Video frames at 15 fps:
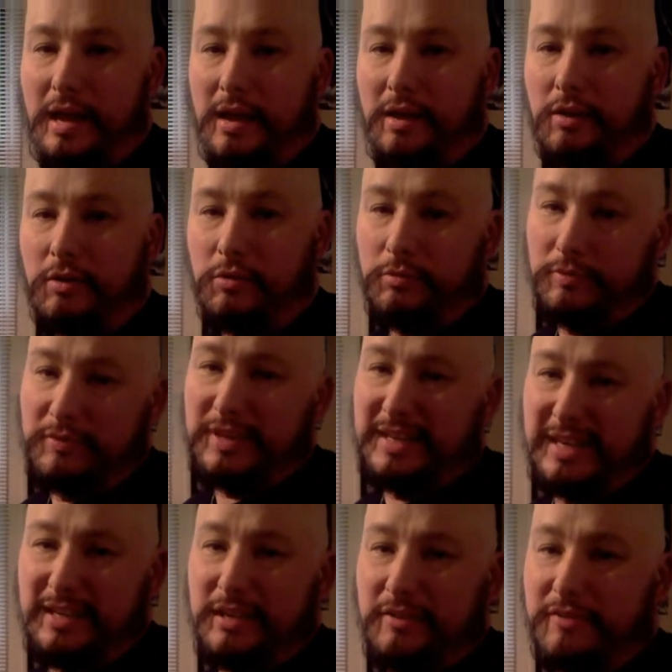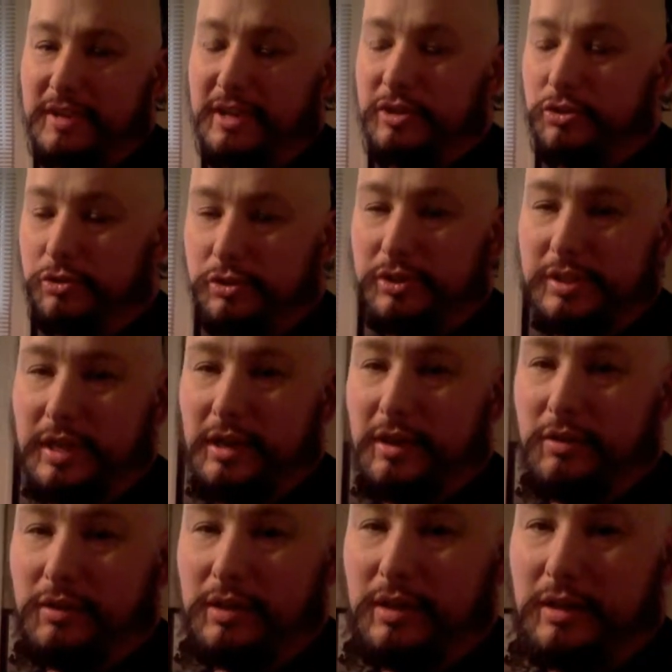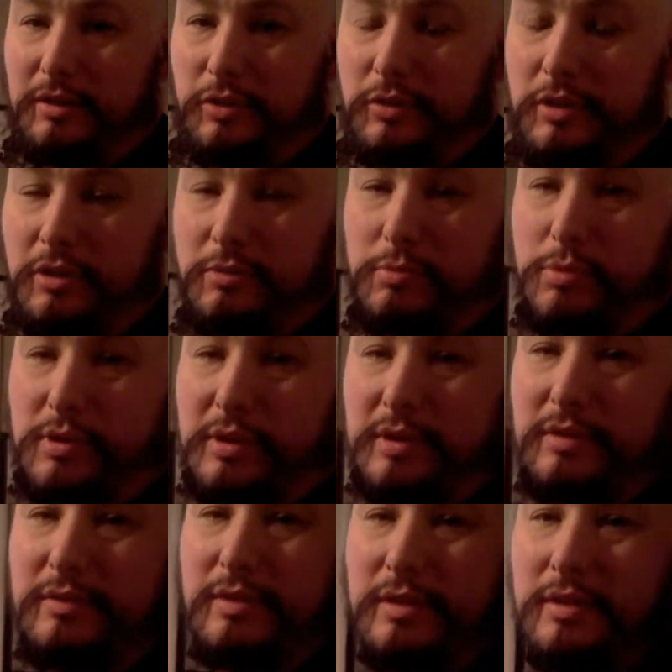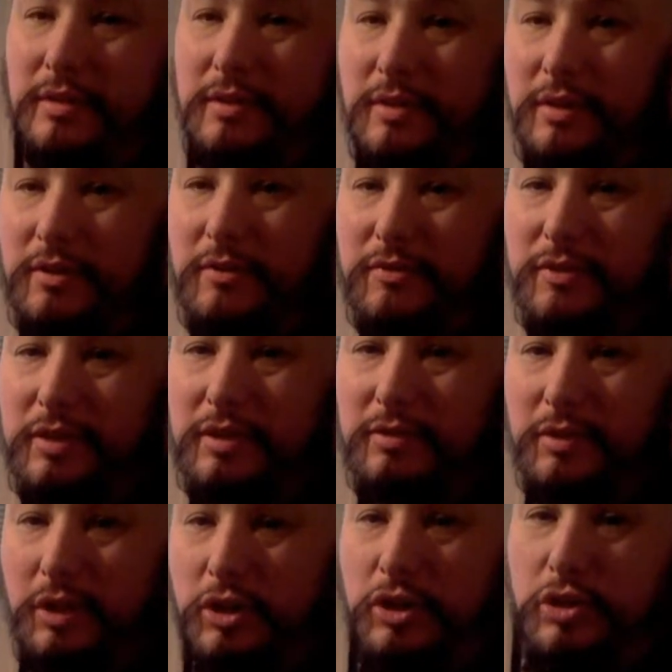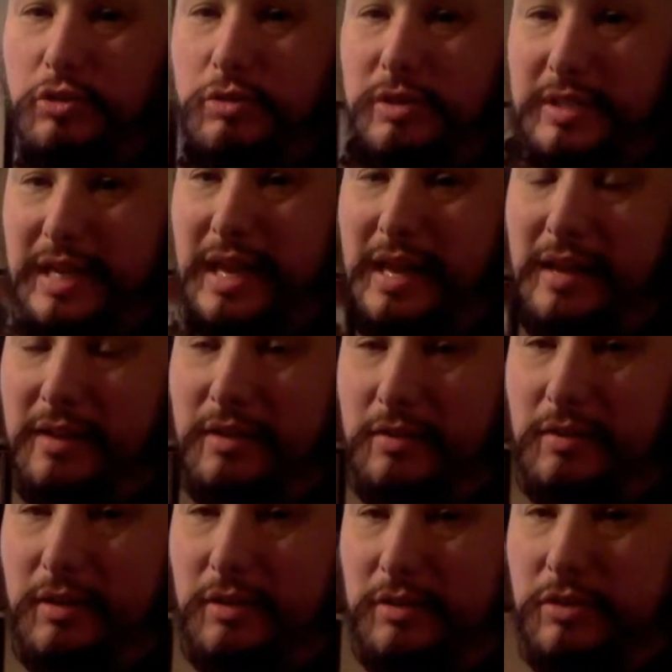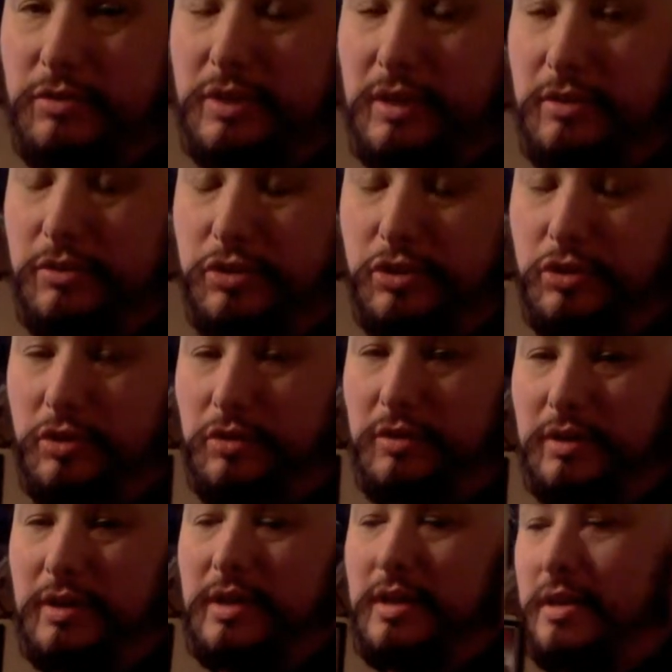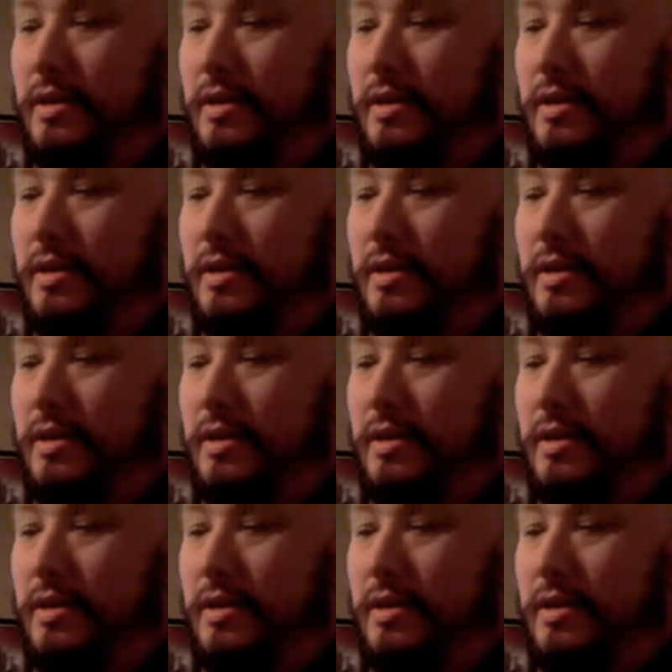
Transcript: if I get enough interest, I'll do another print of a new design, a new Slayer shirt.